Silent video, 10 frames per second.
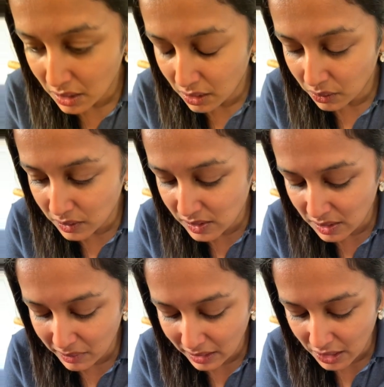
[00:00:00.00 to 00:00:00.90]
and all the
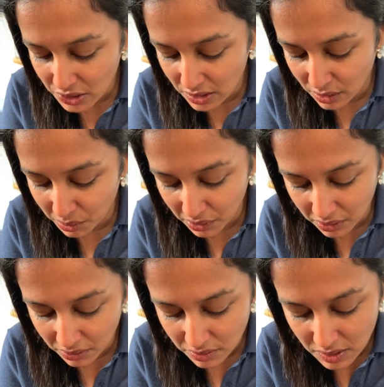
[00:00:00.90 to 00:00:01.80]
stimulation in the
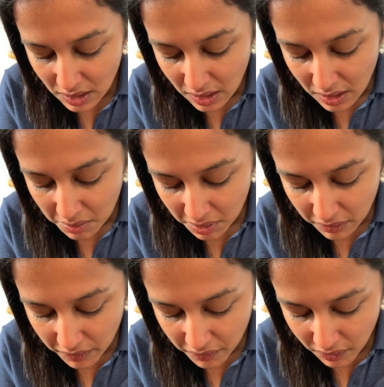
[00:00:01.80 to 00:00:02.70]
world, but
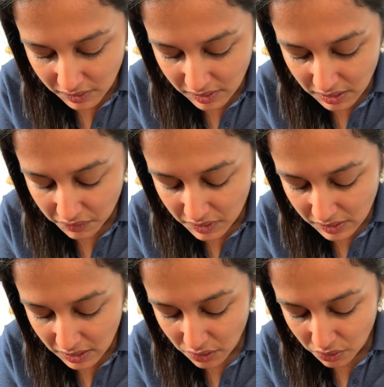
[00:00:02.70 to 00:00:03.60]
if you've got
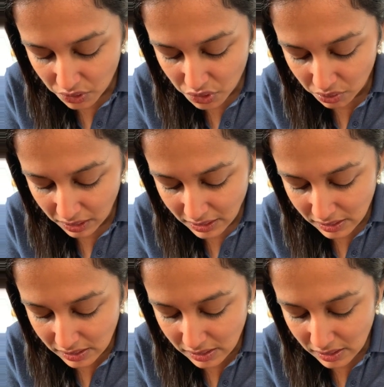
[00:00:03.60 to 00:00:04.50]
stiffness in your
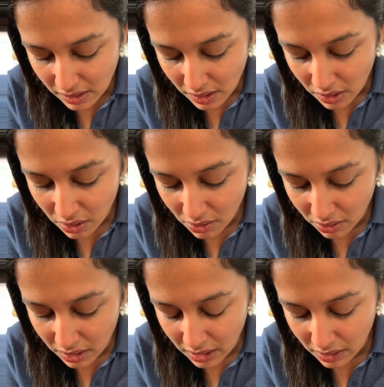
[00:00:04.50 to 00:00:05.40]
joints, you're not
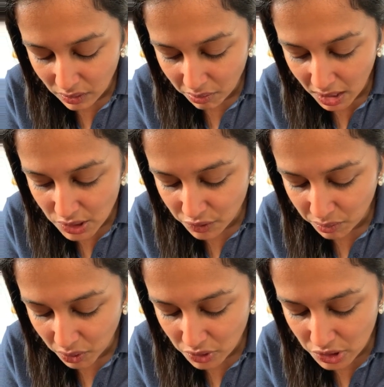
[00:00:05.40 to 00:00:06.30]
going to get the range of
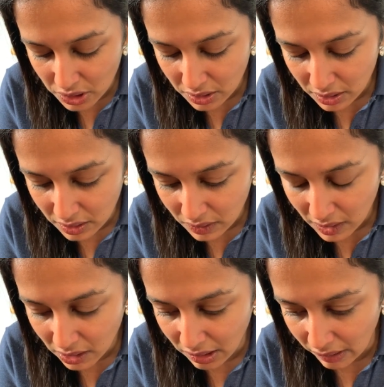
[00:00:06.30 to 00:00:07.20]
motion
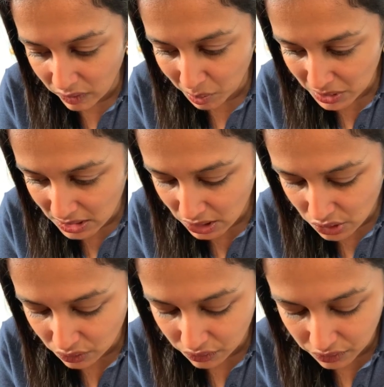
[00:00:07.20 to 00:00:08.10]
that you have the
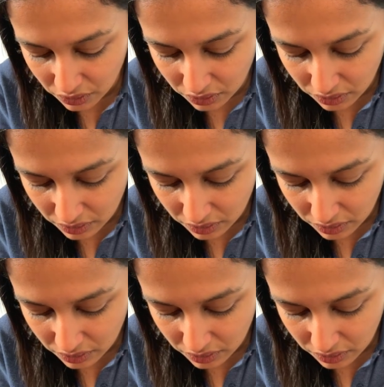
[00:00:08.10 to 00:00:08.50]
potential for.